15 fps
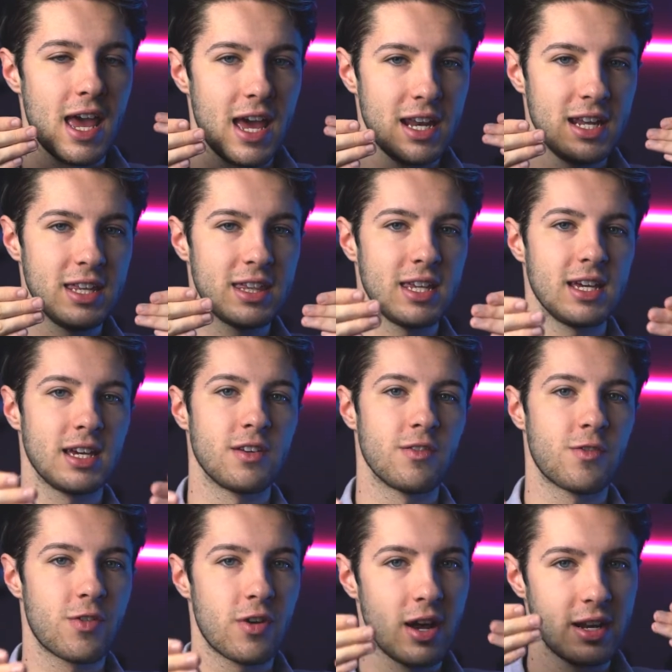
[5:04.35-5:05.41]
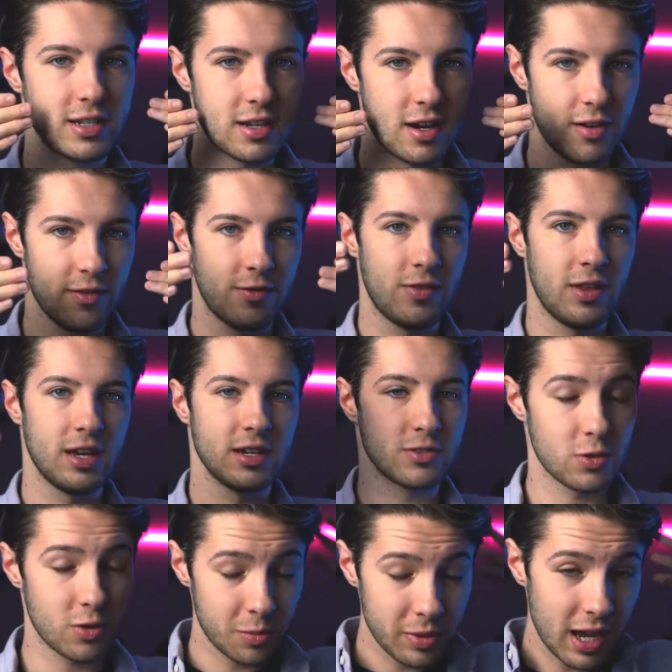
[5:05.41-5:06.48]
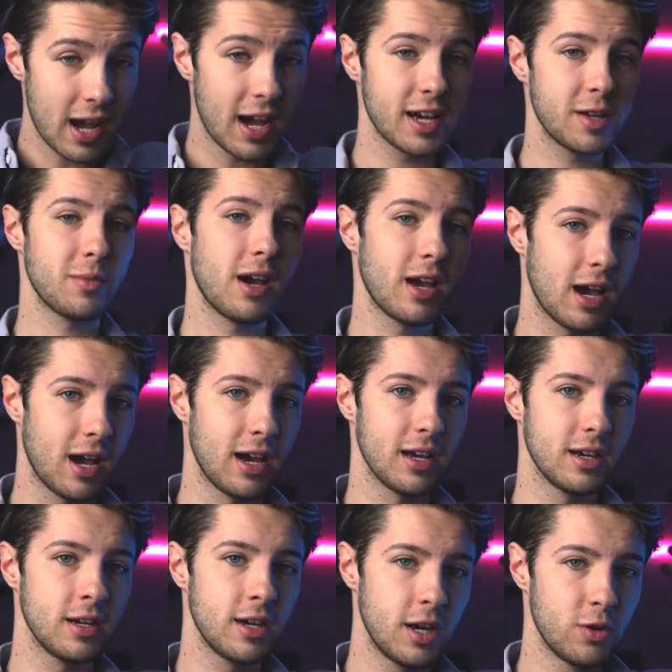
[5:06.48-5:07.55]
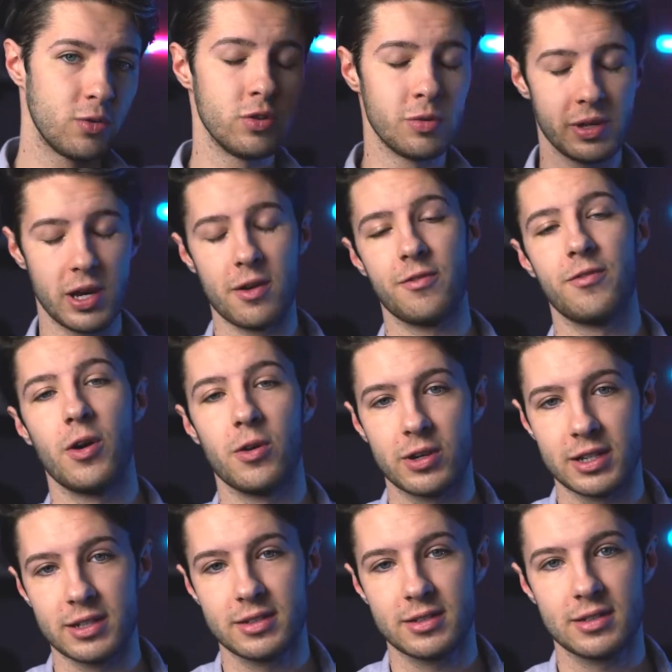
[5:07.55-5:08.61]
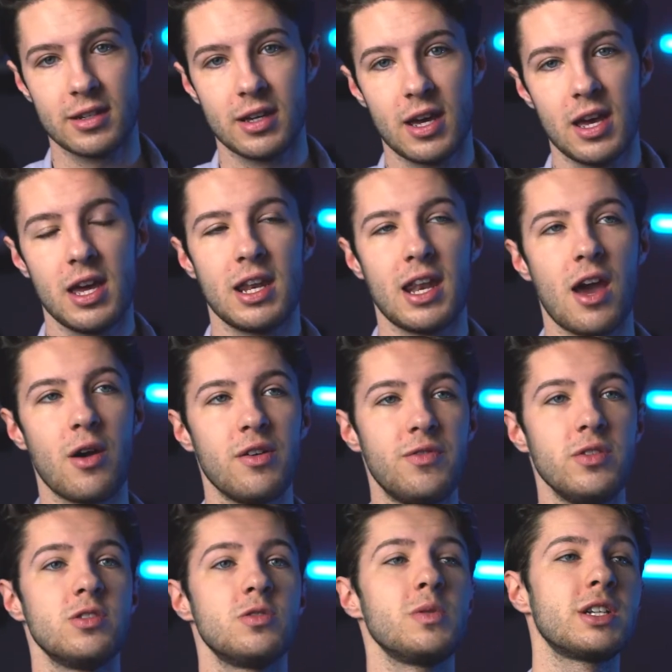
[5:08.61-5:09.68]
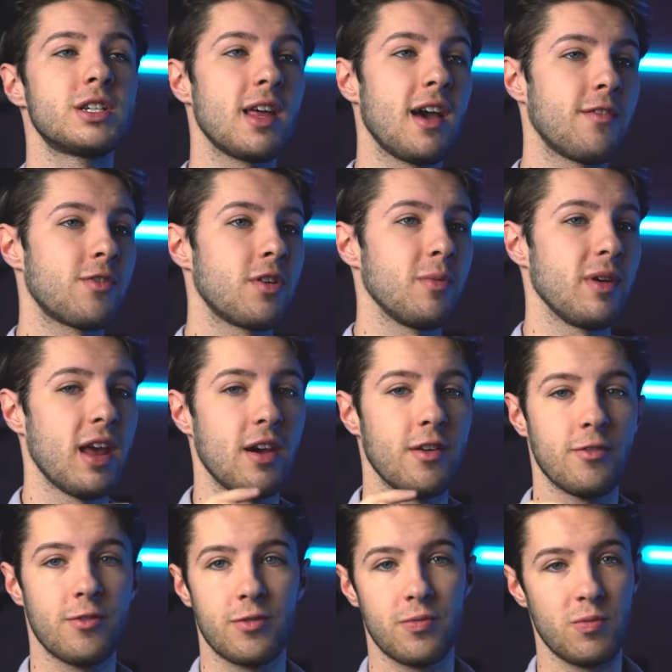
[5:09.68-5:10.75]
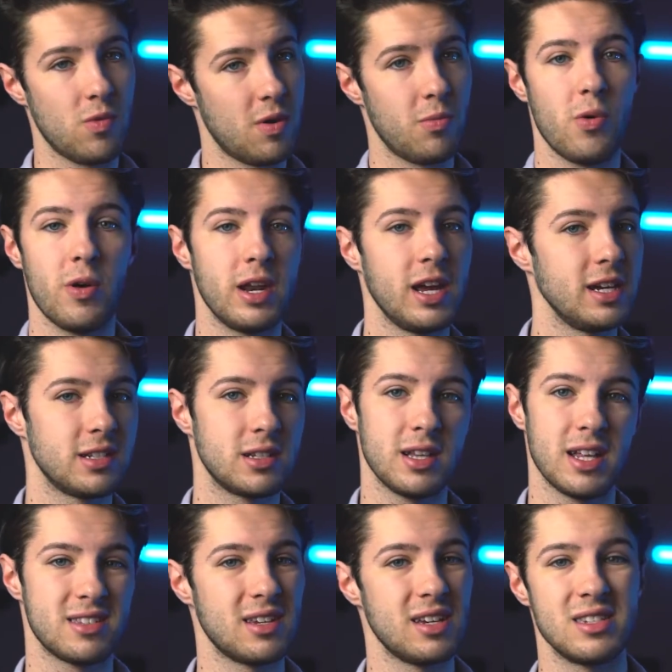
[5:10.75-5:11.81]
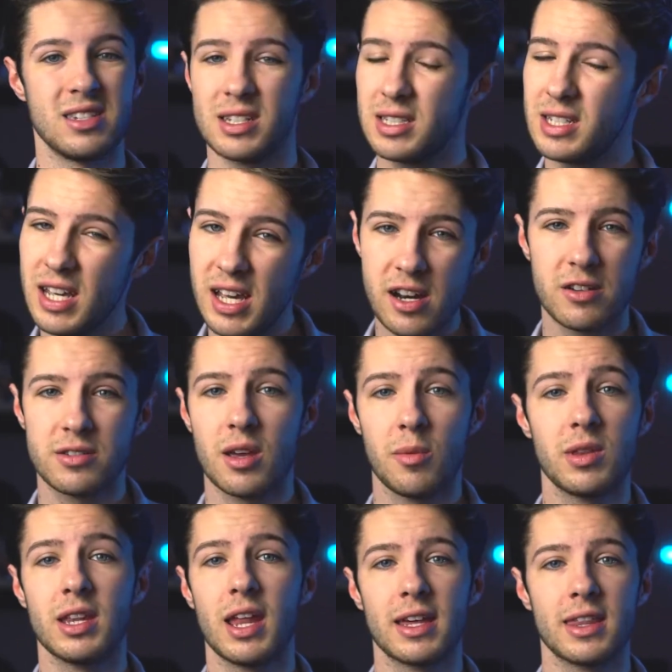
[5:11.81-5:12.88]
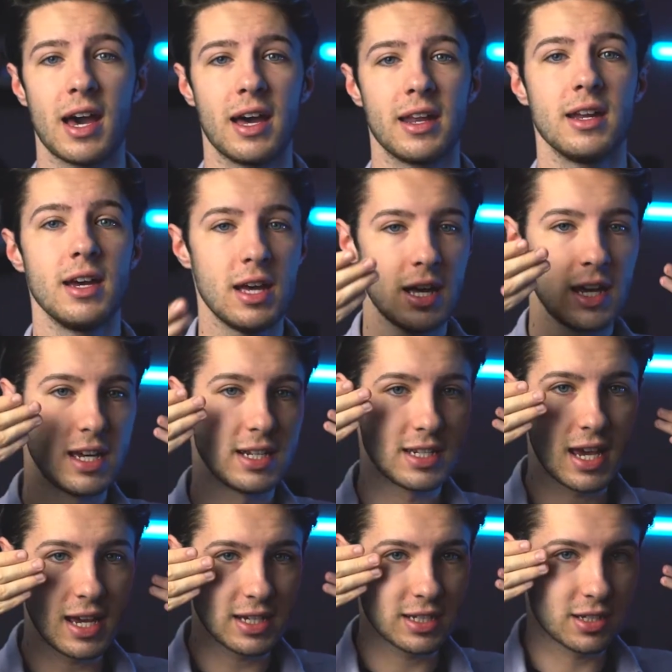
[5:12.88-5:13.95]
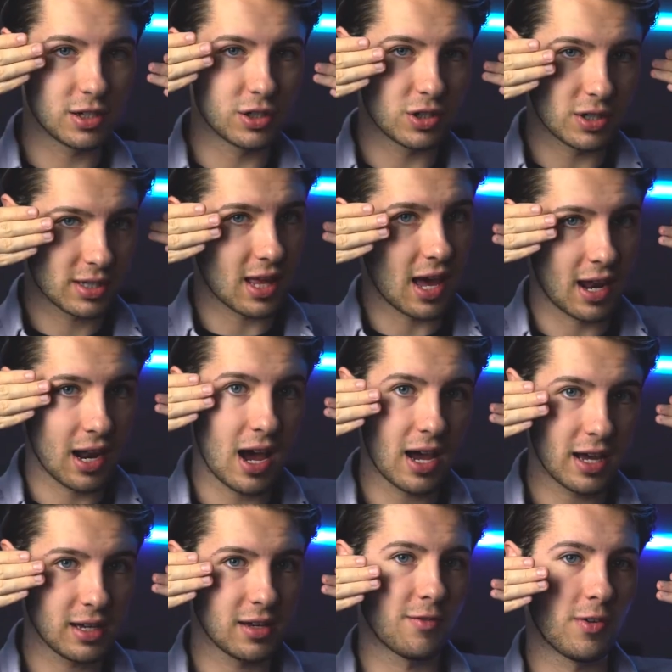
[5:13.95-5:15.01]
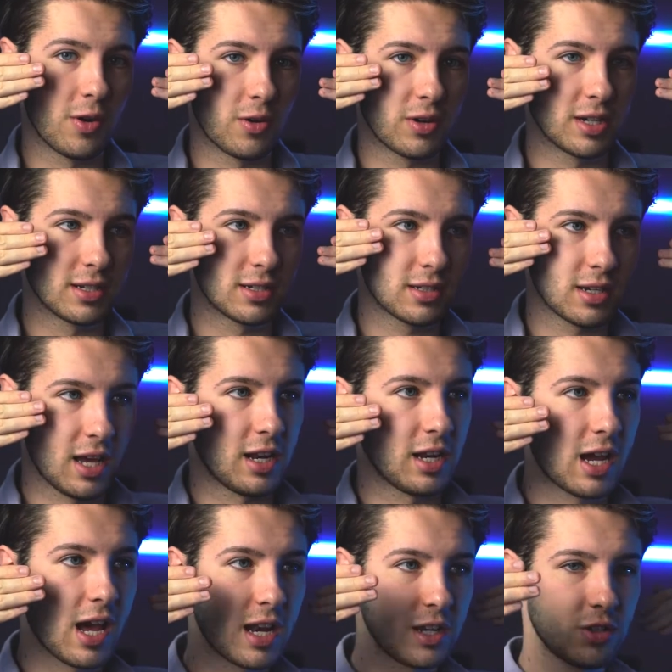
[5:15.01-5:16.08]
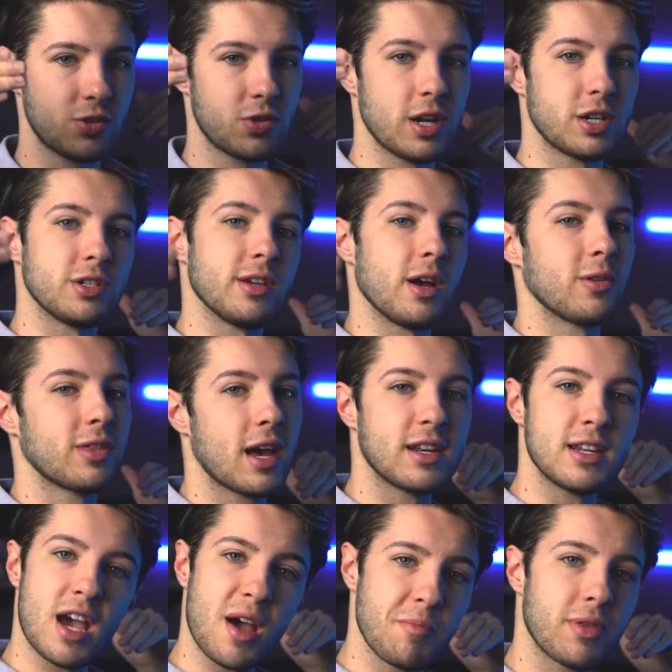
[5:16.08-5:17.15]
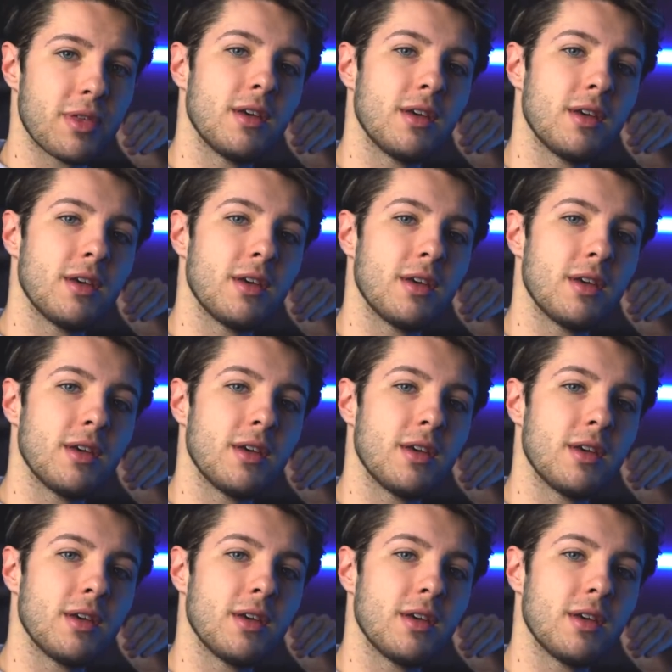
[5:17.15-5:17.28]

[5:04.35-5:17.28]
anything in front of this or behind my eye will be out of focus. Now if you switch that from an f1.8 to let's say 16 or something like that, it takes just that eye in focus and it kind of stretches out that depth.